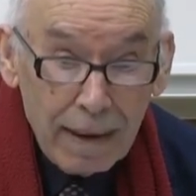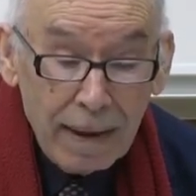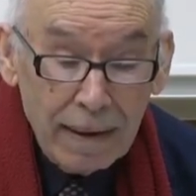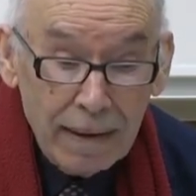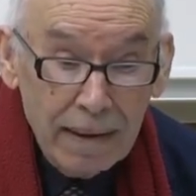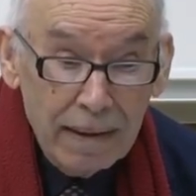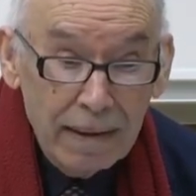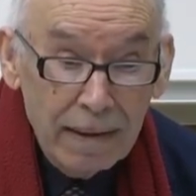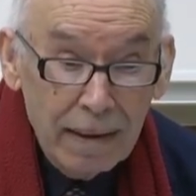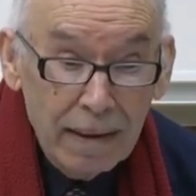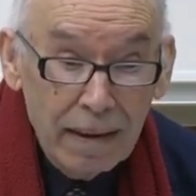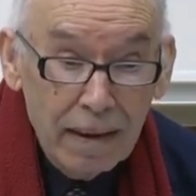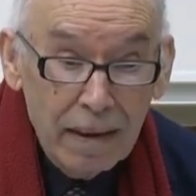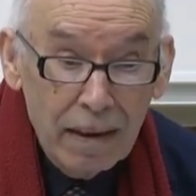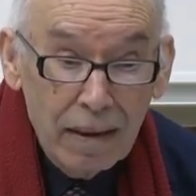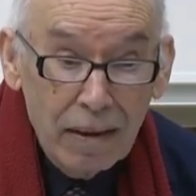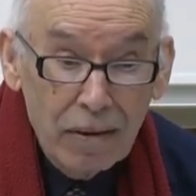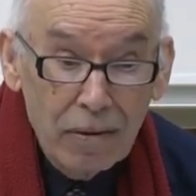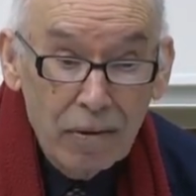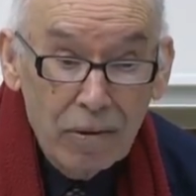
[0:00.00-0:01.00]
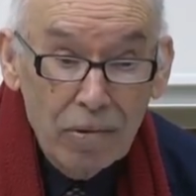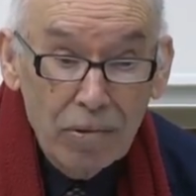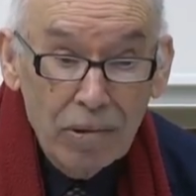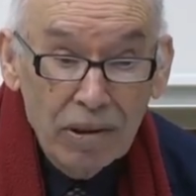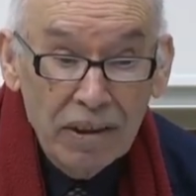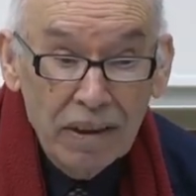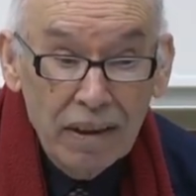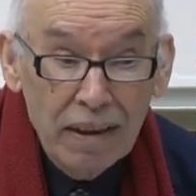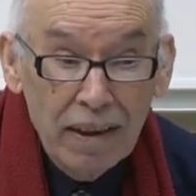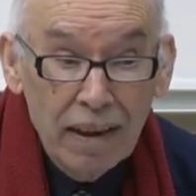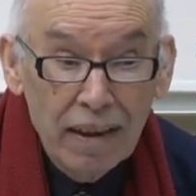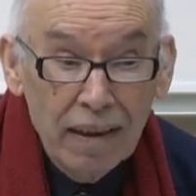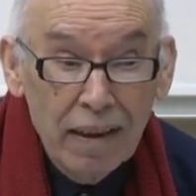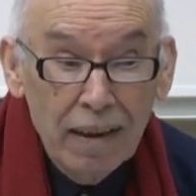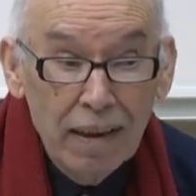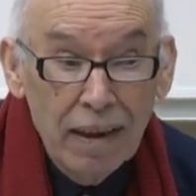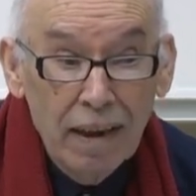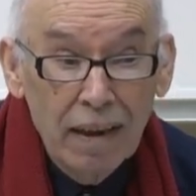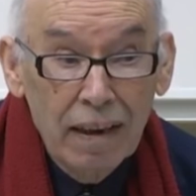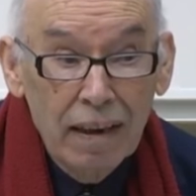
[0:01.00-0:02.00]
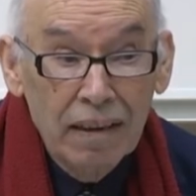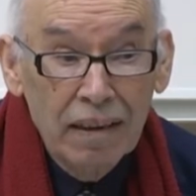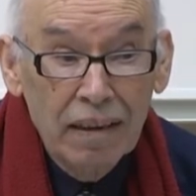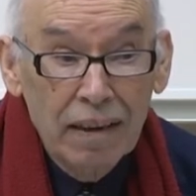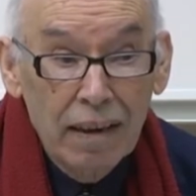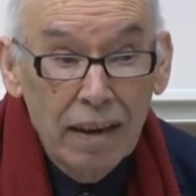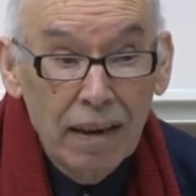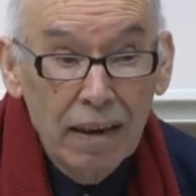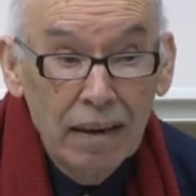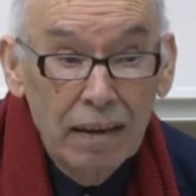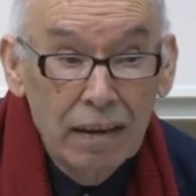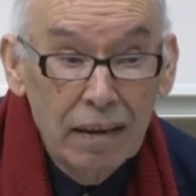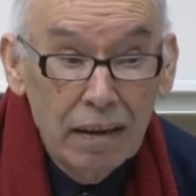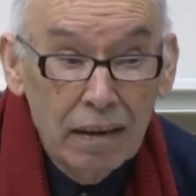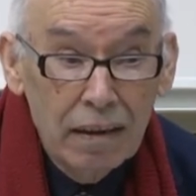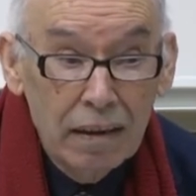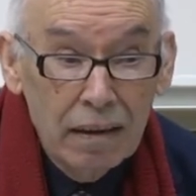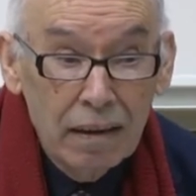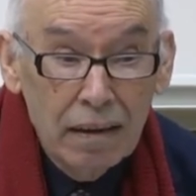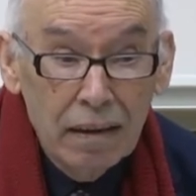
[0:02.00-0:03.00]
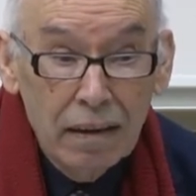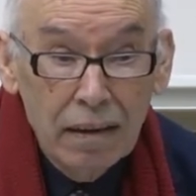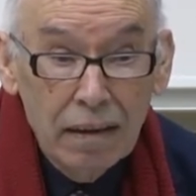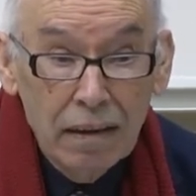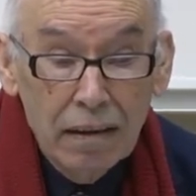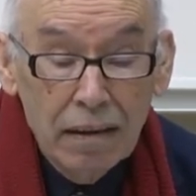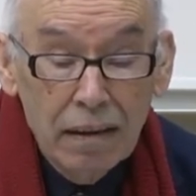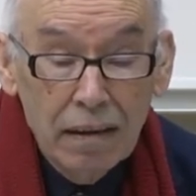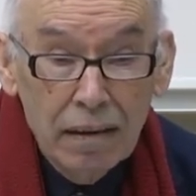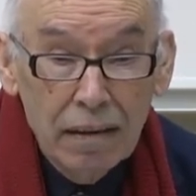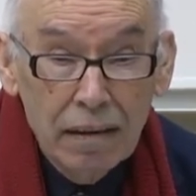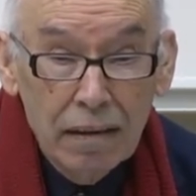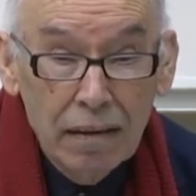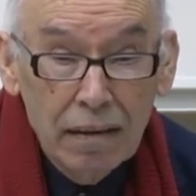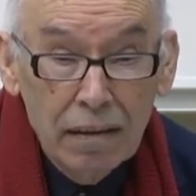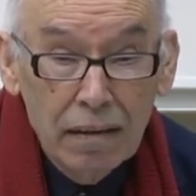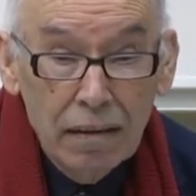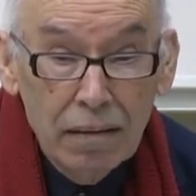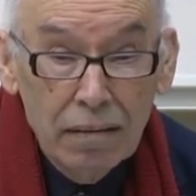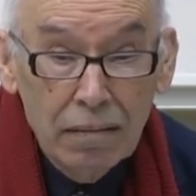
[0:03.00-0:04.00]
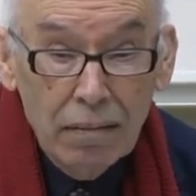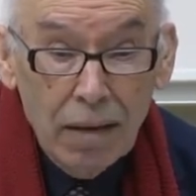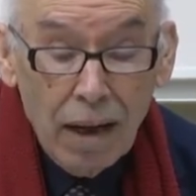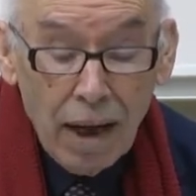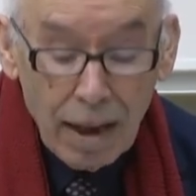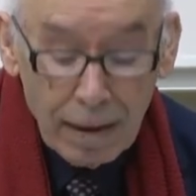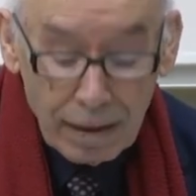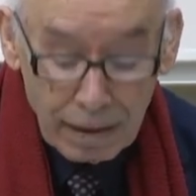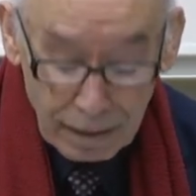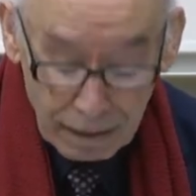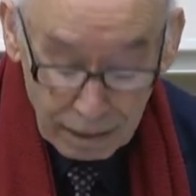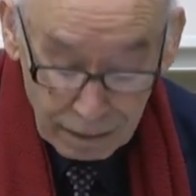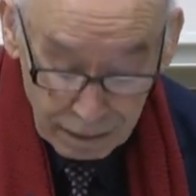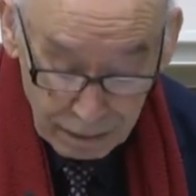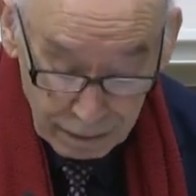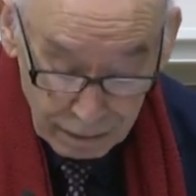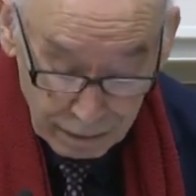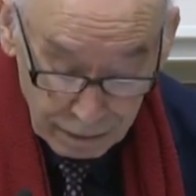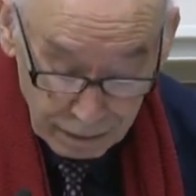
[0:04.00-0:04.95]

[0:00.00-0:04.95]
That is the question that I try to answer.